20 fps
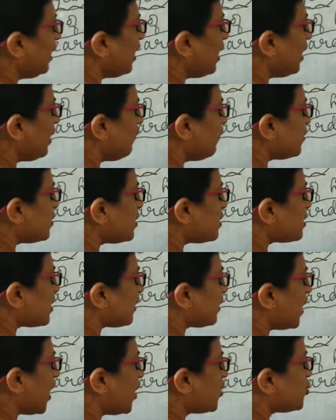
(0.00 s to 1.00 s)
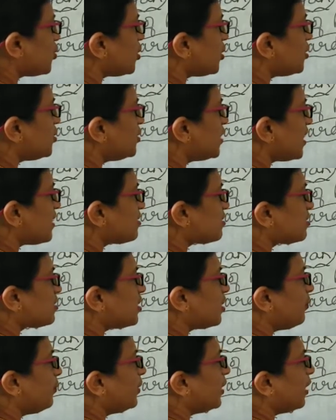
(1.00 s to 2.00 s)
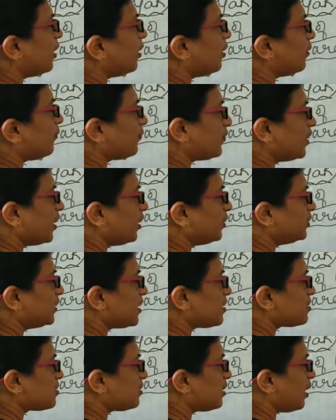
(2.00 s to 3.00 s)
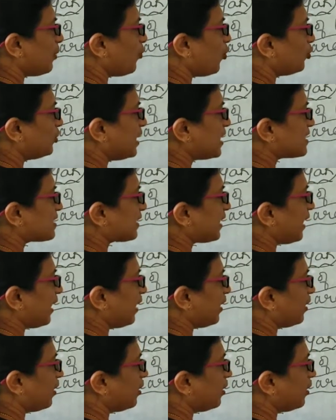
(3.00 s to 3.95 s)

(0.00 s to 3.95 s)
hair which is attached just above the skin,